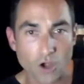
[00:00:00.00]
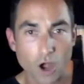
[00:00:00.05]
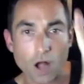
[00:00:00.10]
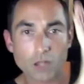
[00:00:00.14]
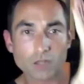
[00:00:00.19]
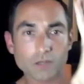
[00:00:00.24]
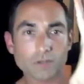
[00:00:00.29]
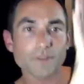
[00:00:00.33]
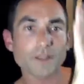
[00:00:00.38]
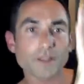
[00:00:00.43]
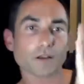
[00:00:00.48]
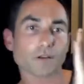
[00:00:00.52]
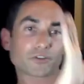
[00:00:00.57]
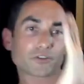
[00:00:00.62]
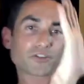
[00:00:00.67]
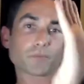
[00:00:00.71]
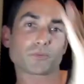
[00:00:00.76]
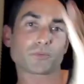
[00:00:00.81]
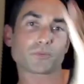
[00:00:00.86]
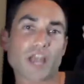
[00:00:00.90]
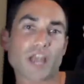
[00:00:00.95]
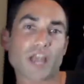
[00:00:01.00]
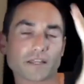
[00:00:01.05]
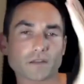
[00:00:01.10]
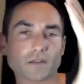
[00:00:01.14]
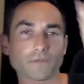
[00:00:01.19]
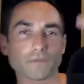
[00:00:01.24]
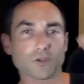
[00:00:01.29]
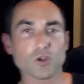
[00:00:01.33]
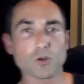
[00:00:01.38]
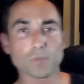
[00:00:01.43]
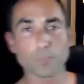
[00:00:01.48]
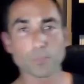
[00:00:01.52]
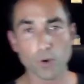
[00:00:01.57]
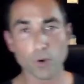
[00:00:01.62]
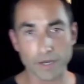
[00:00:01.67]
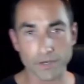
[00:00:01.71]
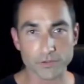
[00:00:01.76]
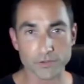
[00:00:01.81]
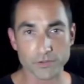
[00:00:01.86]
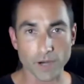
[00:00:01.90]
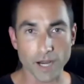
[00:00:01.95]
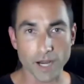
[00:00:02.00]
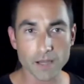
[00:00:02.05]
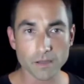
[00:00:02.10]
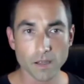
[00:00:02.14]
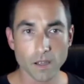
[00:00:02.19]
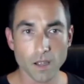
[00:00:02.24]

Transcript: all of their subjective viewpoints, right?